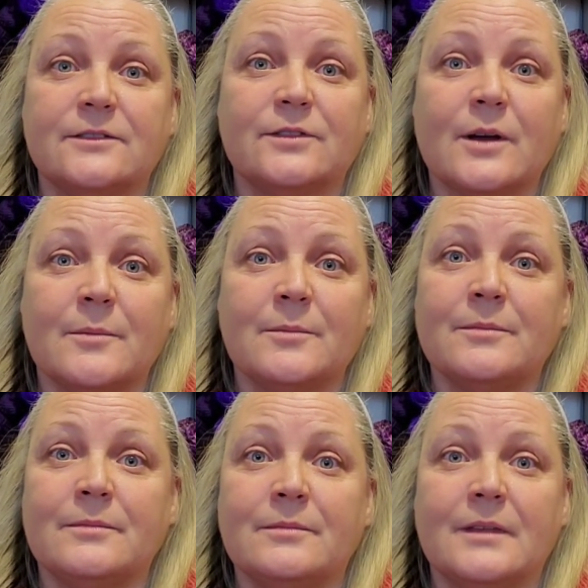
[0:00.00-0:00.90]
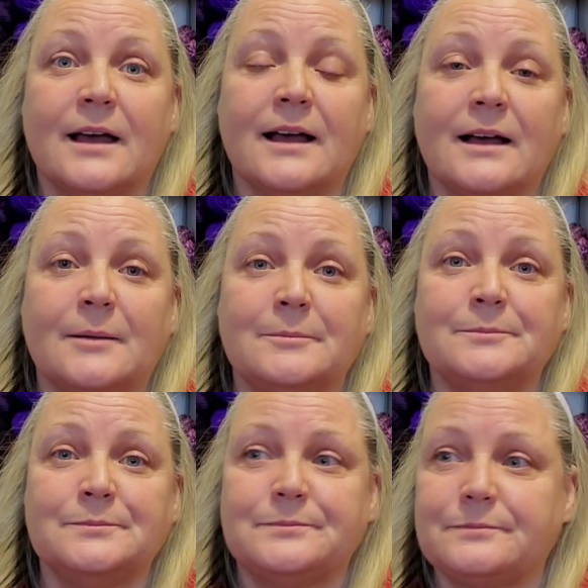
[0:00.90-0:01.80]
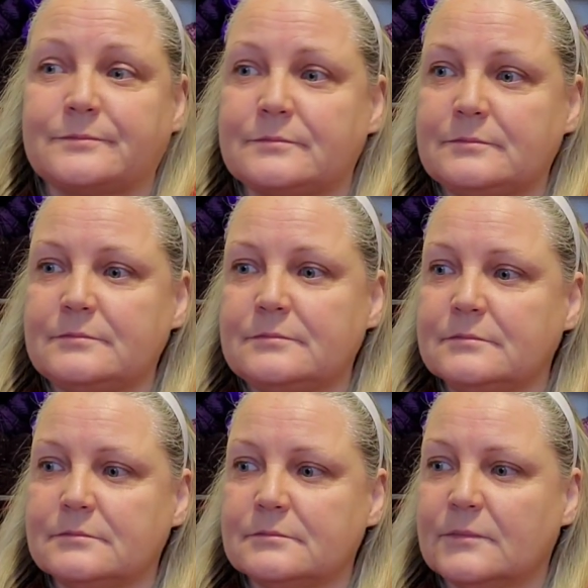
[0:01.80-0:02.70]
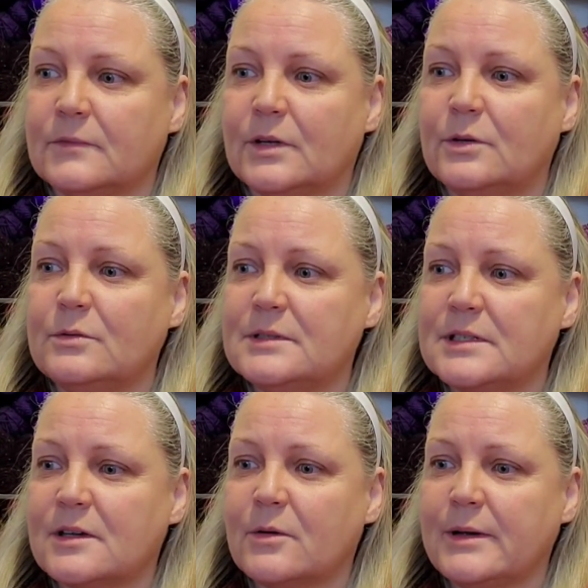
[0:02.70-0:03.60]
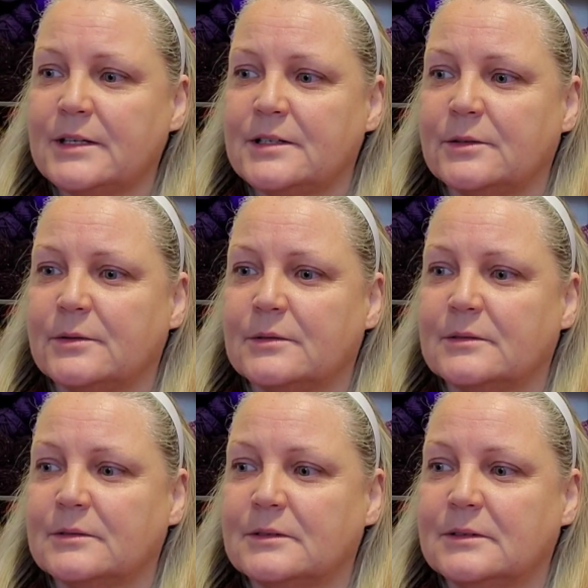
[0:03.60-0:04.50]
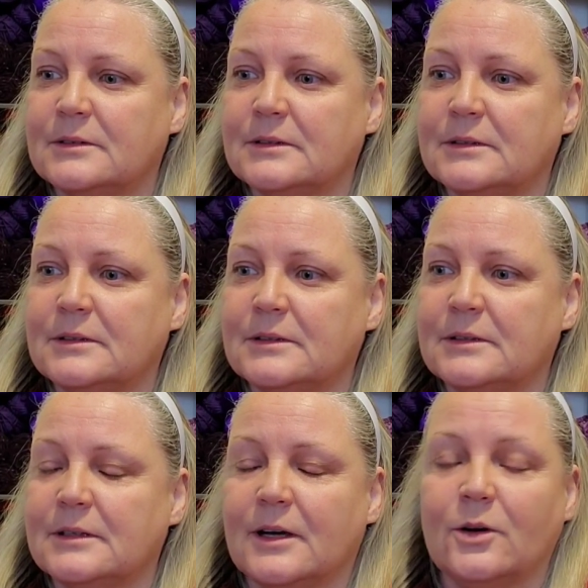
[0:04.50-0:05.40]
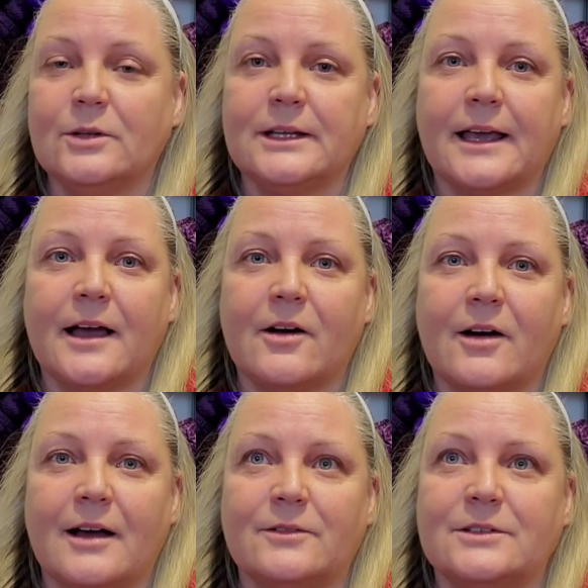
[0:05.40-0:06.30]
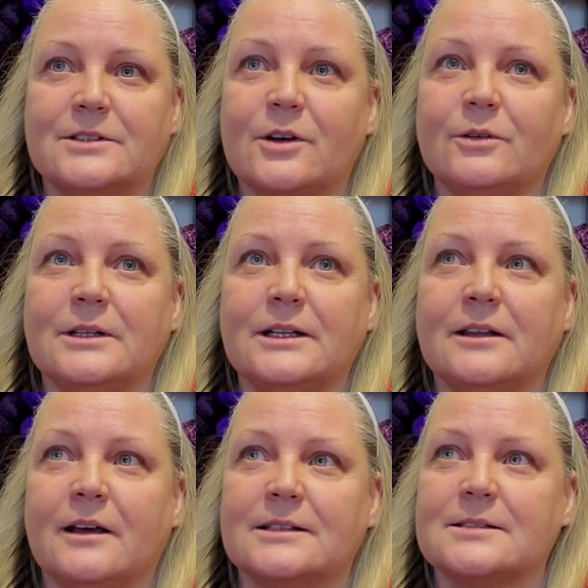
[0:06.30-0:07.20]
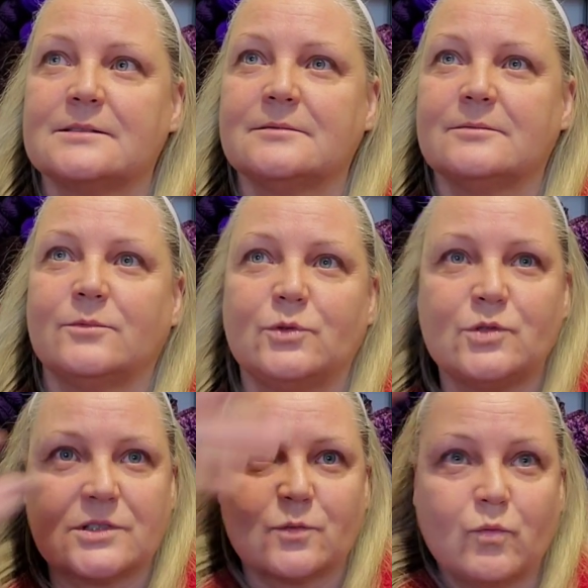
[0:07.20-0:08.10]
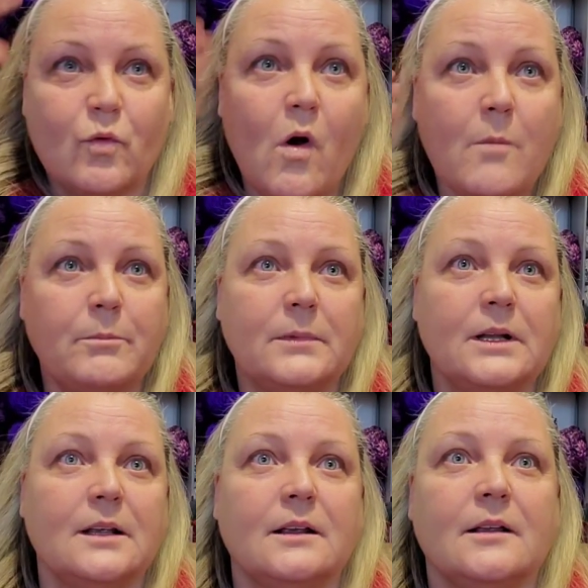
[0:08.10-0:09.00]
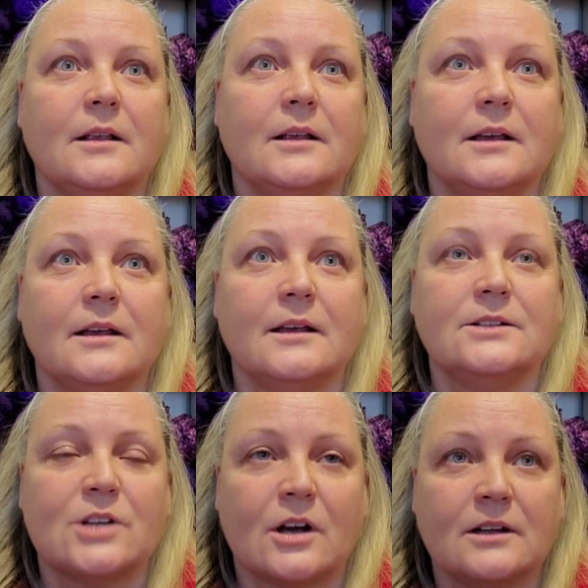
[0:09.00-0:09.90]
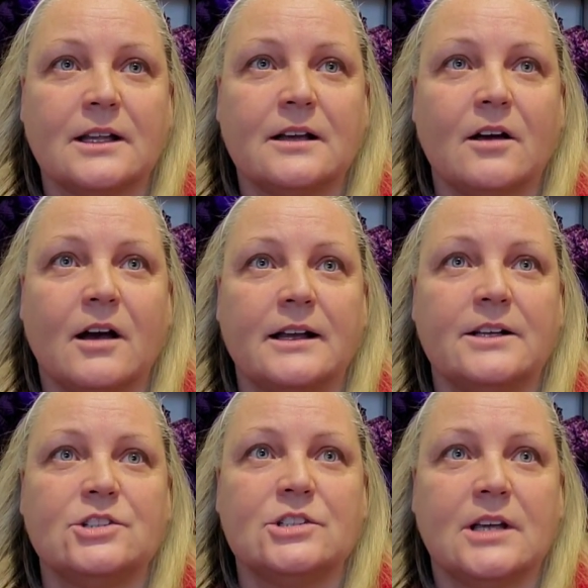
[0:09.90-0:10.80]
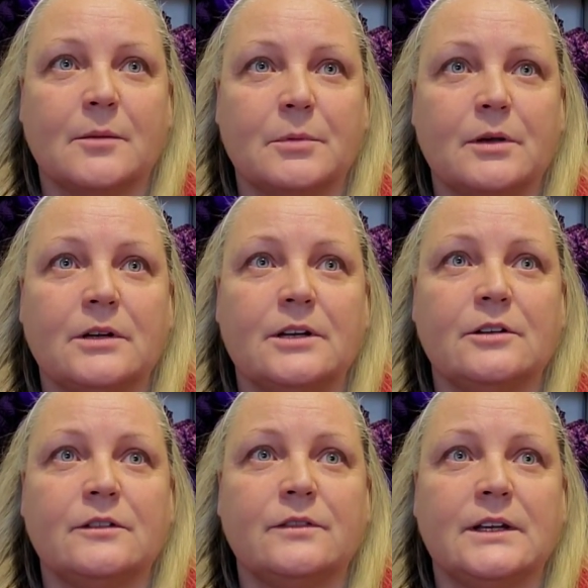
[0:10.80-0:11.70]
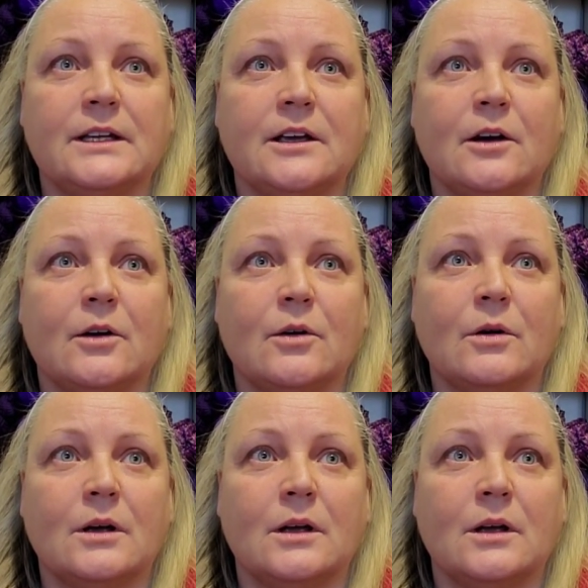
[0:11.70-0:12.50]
from um, who is it going to? Holy cow, I've totally lost. Just whoop! Darla got it. She uploaded her video.